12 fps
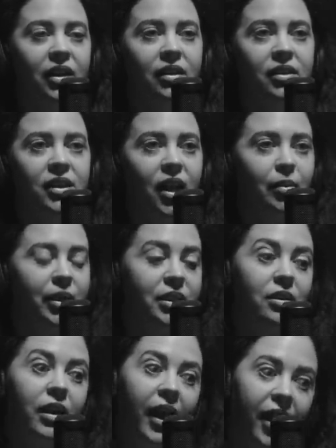And the
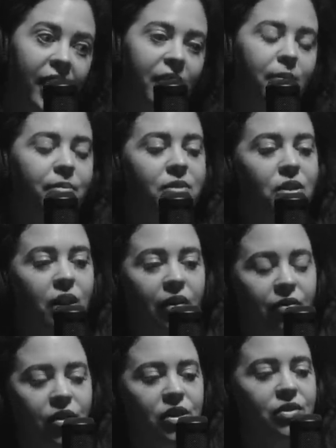Taliban's came to their
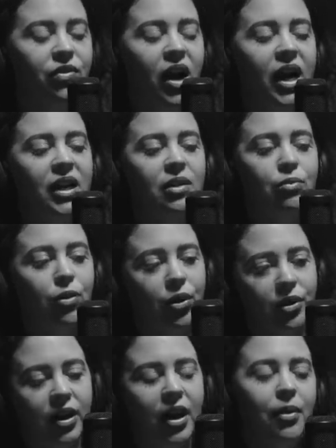first fight and
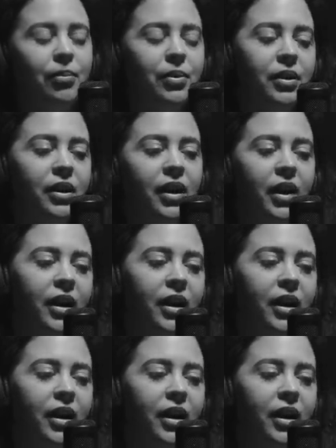broke it up and